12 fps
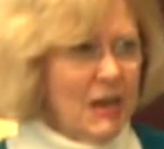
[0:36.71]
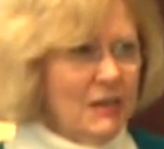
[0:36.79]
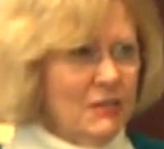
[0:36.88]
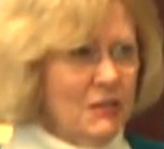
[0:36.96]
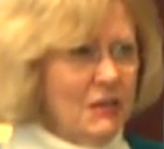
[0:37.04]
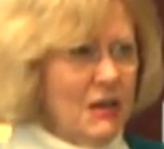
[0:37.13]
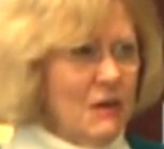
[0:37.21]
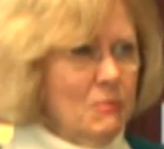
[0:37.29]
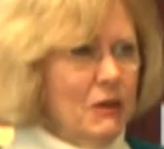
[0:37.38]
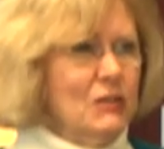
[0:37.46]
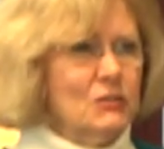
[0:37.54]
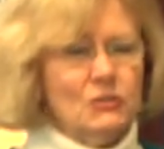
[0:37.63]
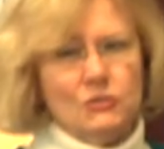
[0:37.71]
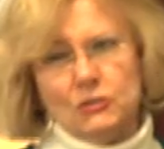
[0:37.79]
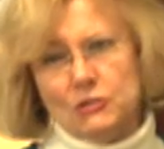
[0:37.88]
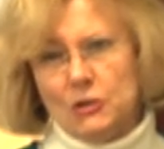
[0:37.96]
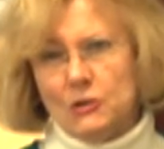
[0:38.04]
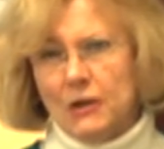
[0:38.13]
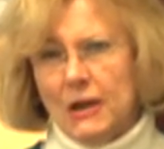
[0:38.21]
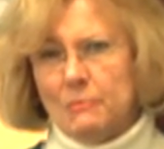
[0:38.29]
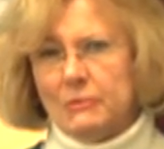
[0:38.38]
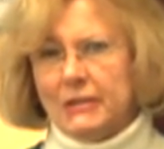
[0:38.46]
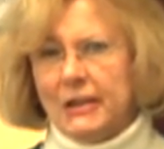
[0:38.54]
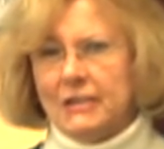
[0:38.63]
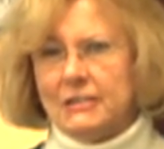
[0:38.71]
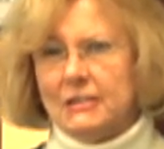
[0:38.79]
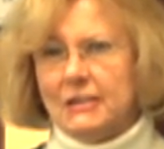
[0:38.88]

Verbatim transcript: I think our patients are so complicated,